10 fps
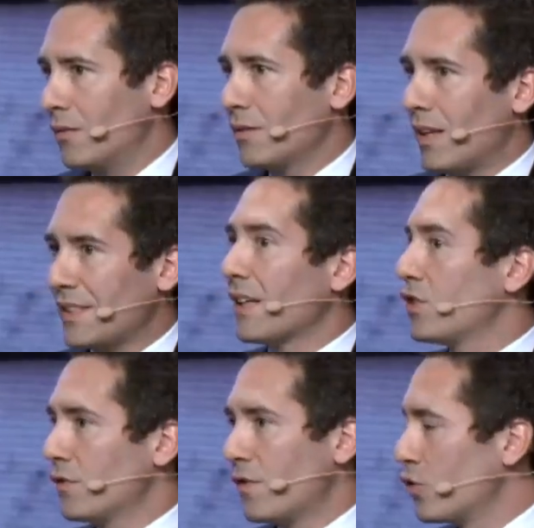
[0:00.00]
class
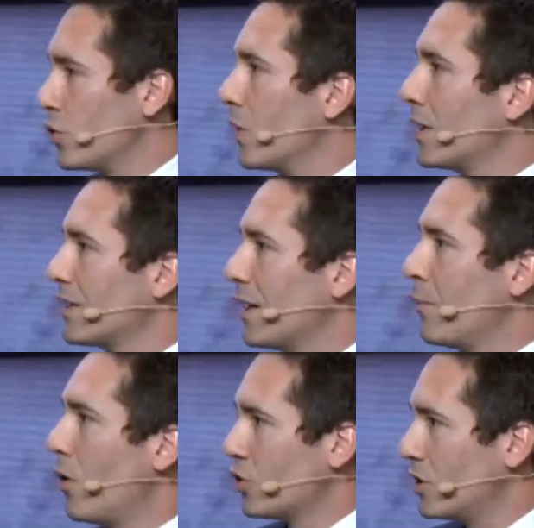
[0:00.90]
actions for sure, the
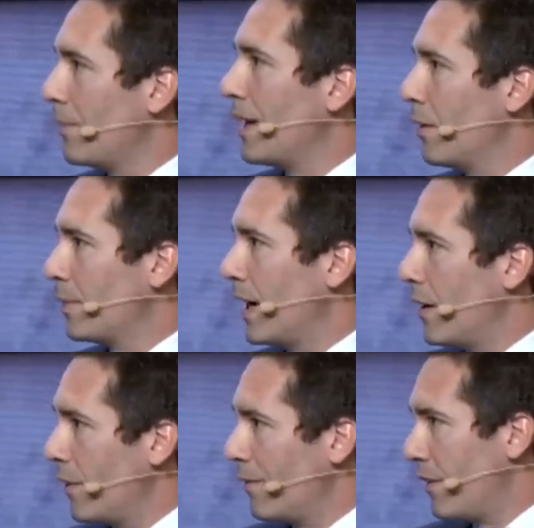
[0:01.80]
most developed
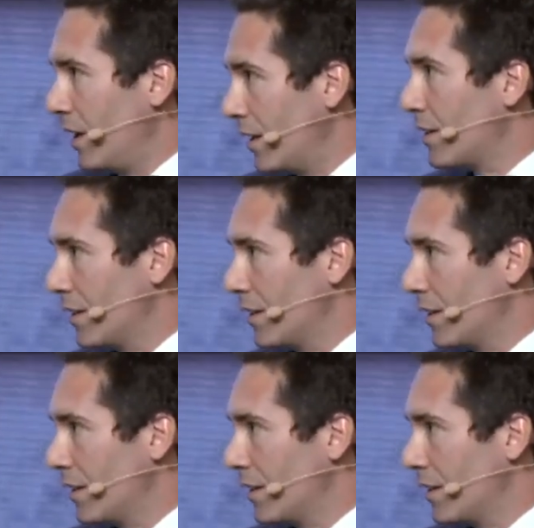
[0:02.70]
field